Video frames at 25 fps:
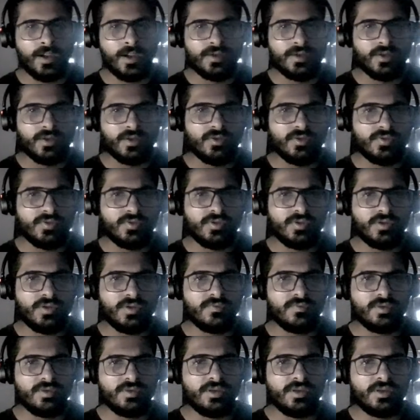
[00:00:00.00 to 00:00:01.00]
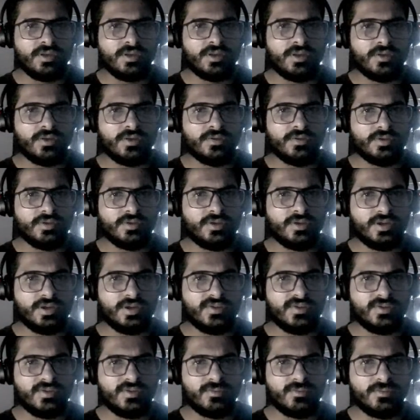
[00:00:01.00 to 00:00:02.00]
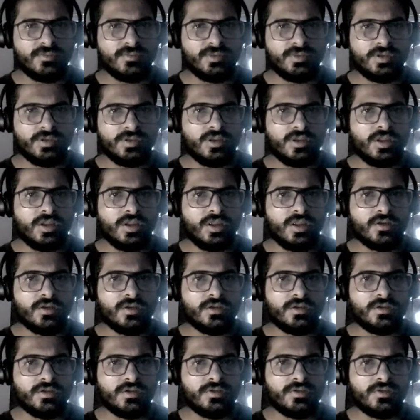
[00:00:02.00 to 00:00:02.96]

Now you see we got some error,